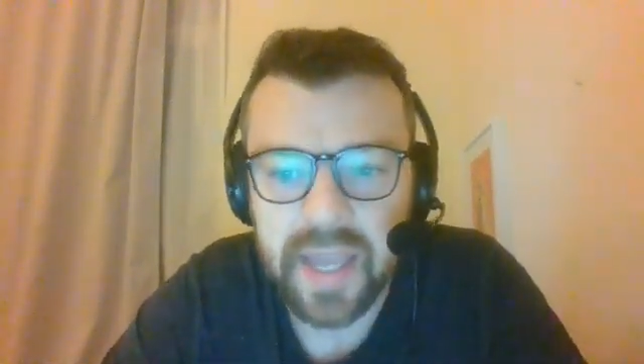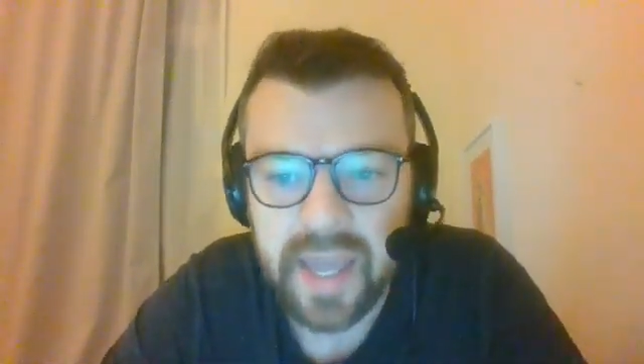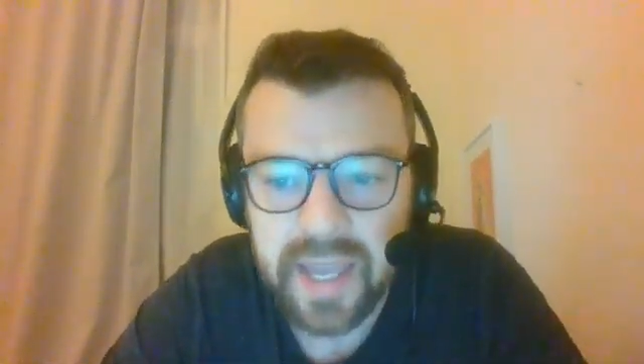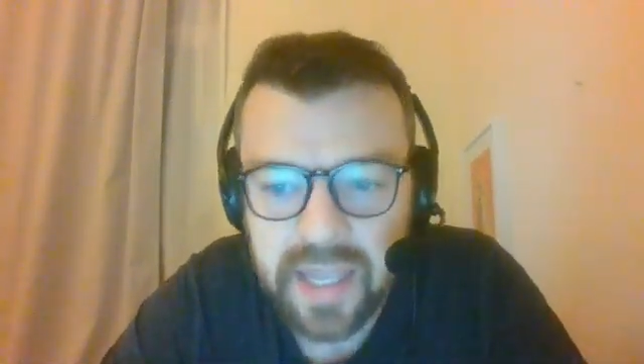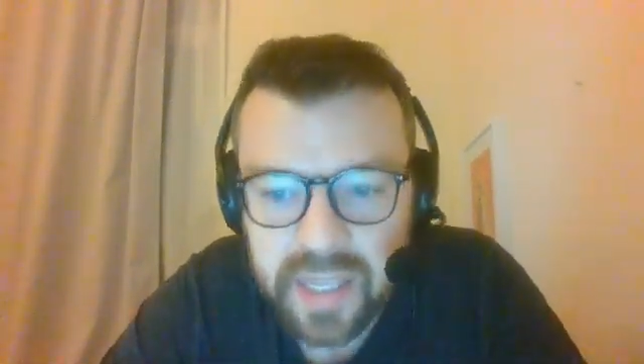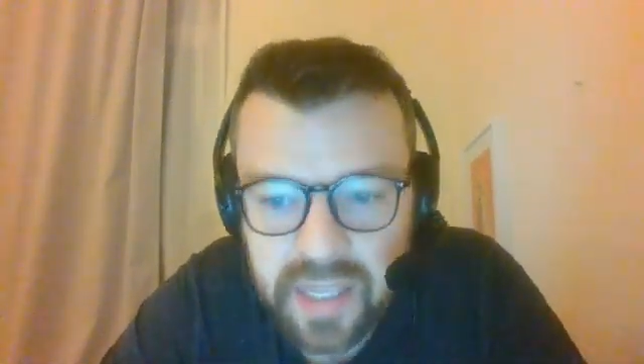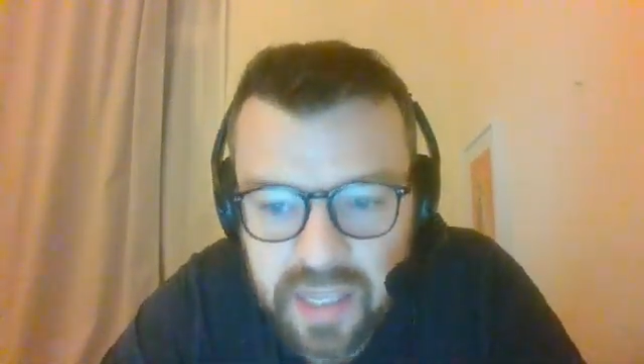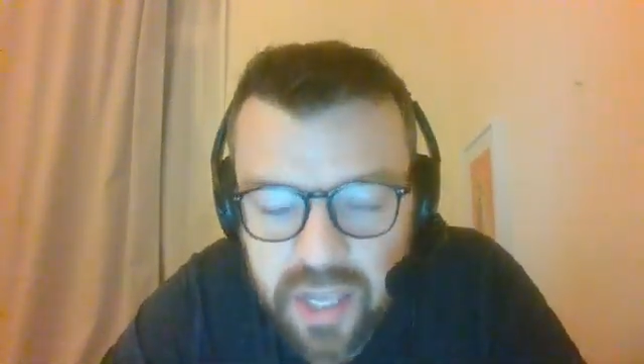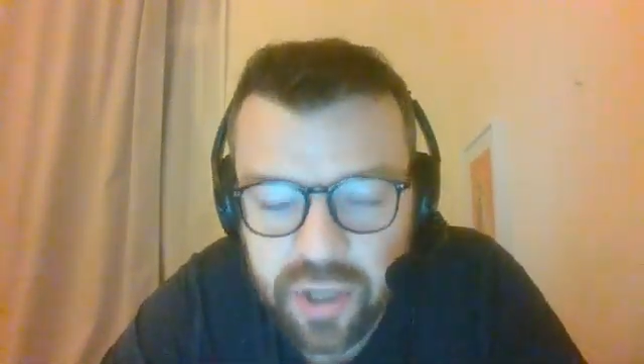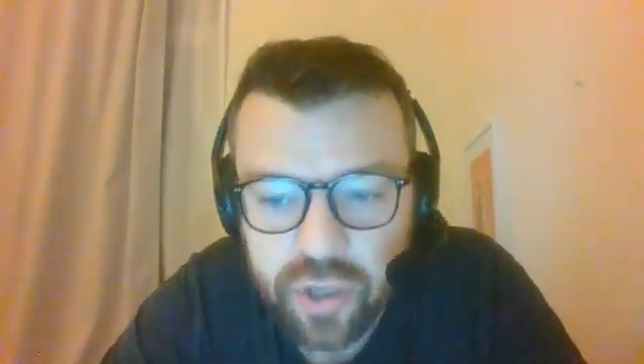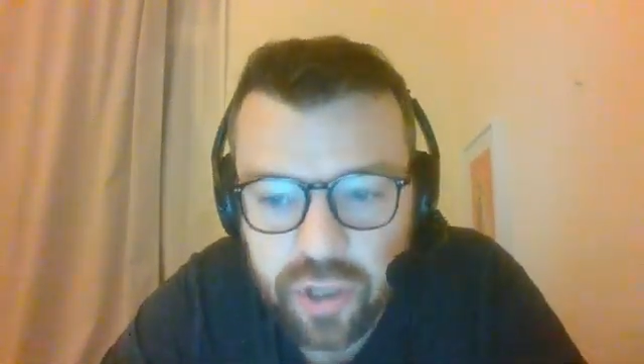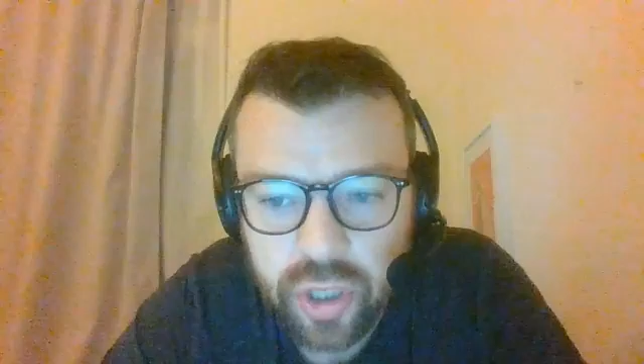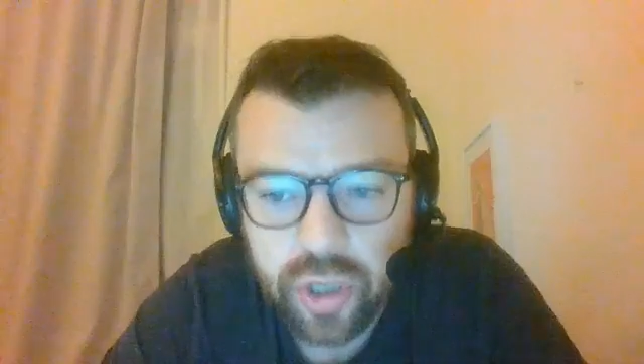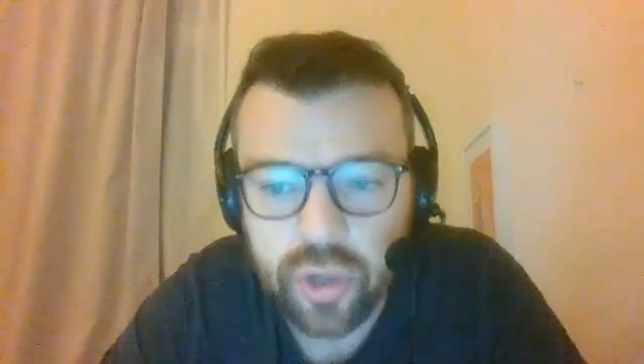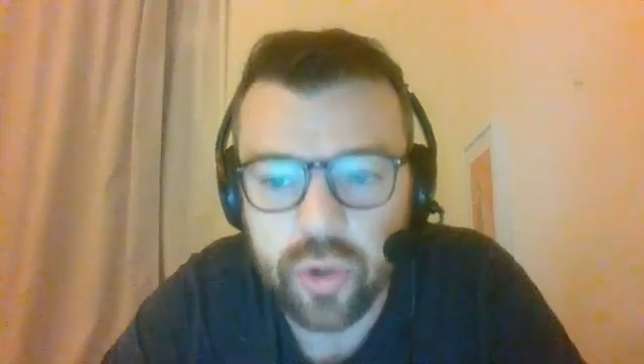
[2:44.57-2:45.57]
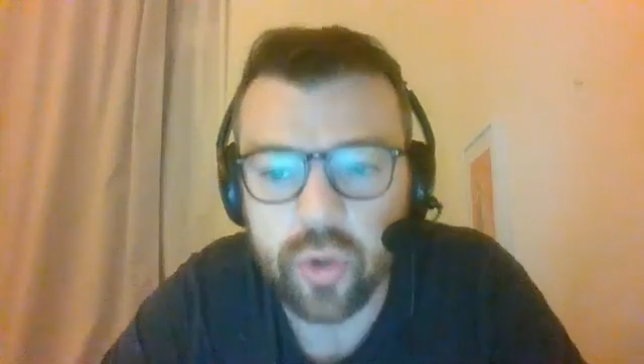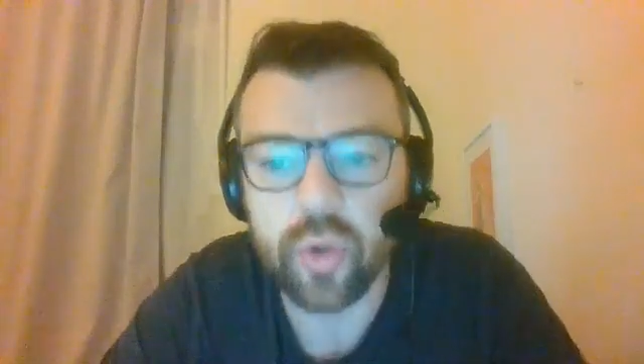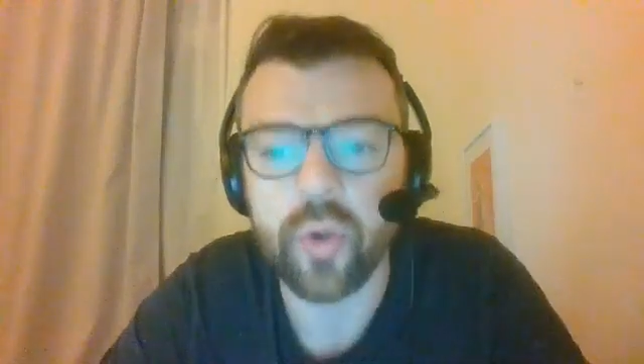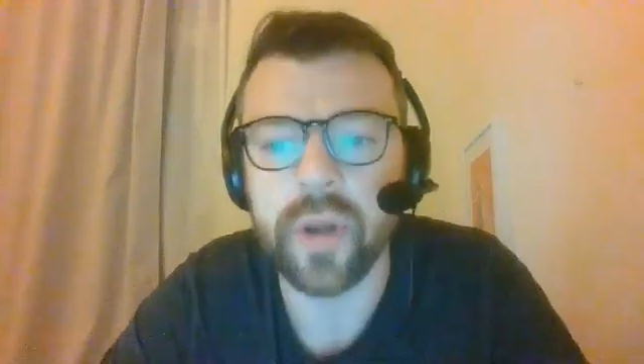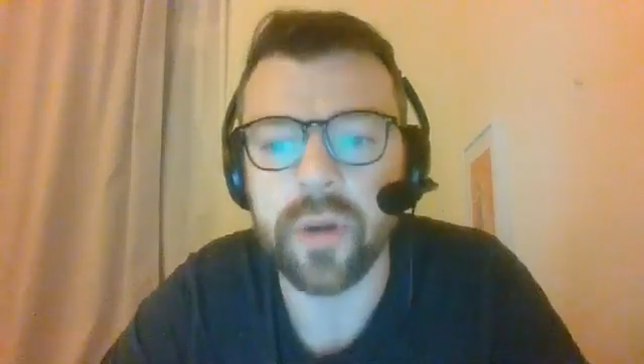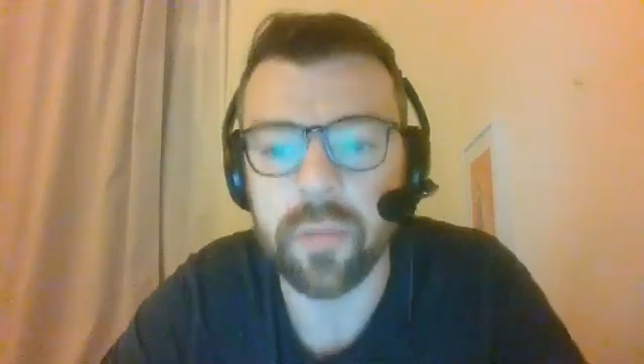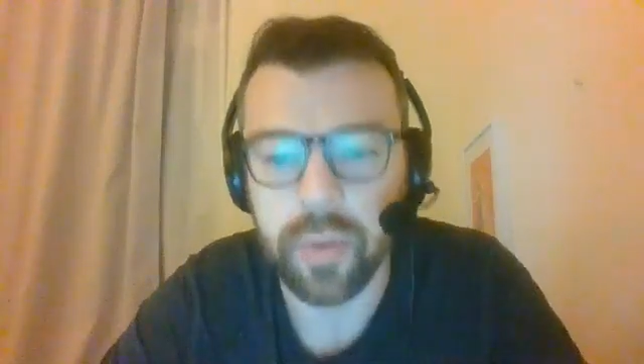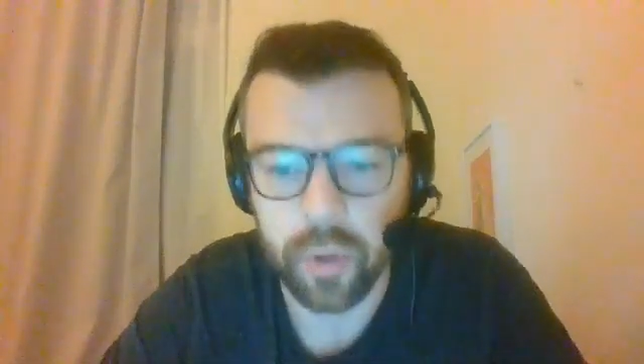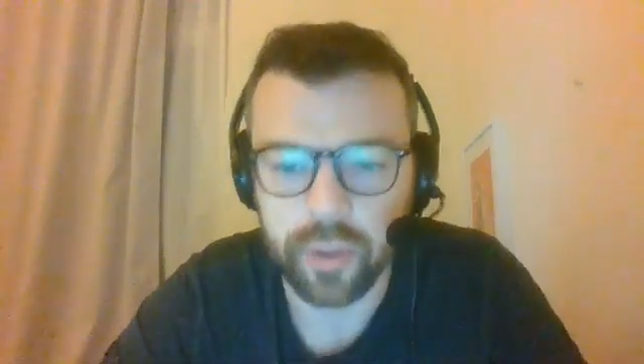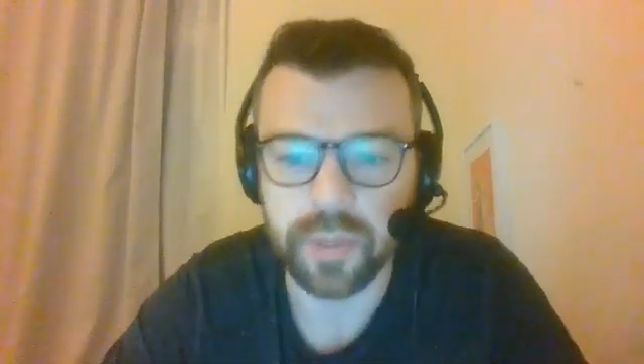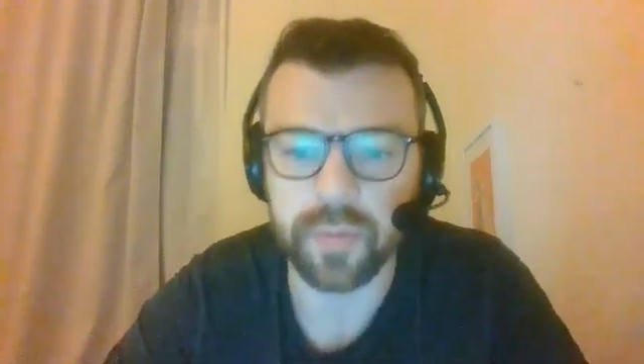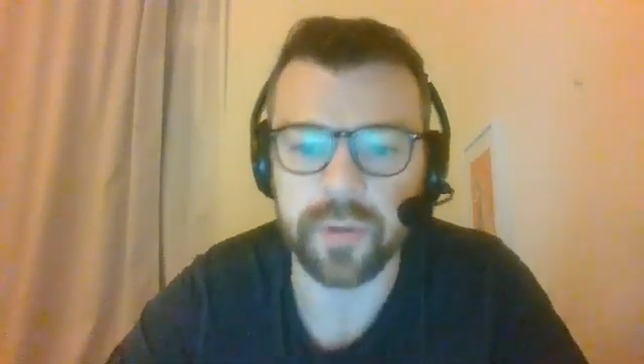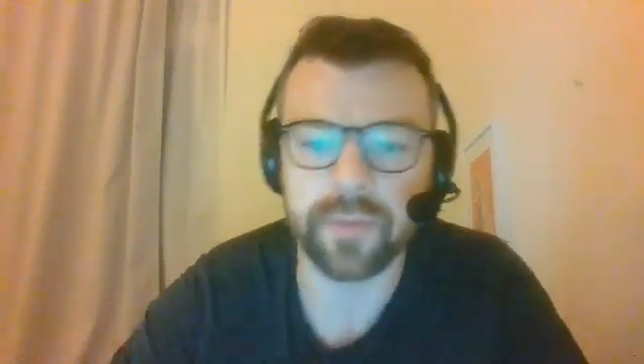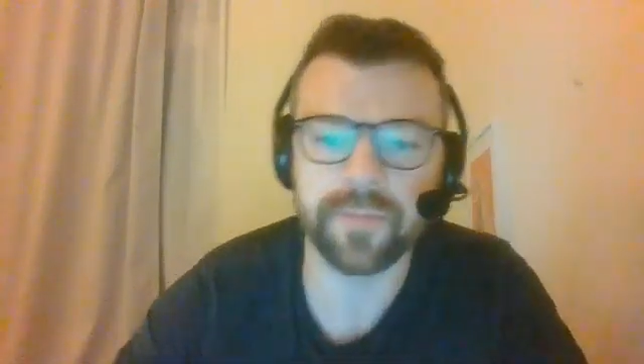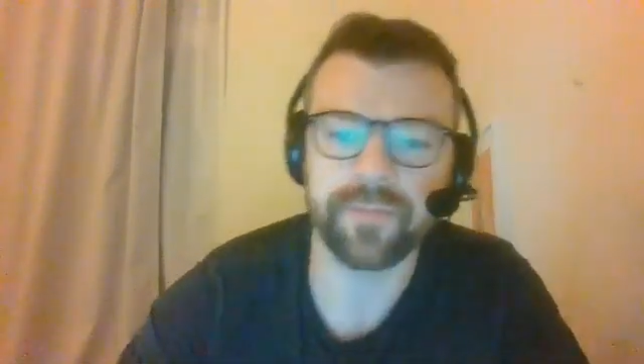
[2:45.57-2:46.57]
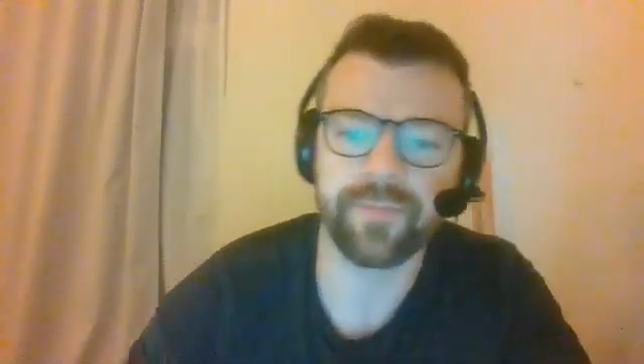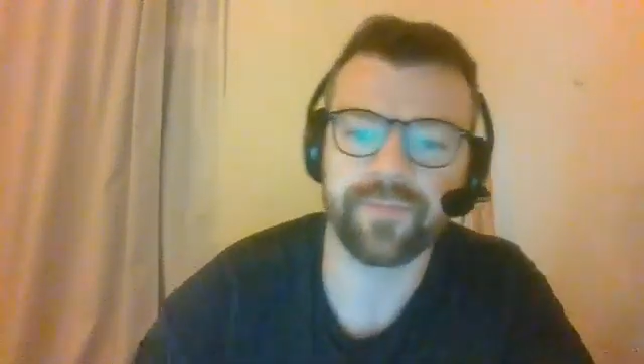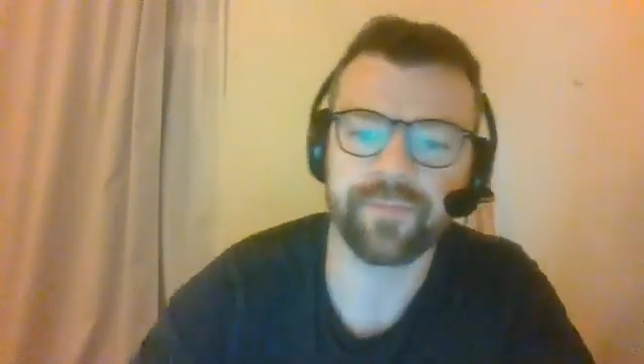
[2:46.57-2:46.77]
it continued to grow and prosper.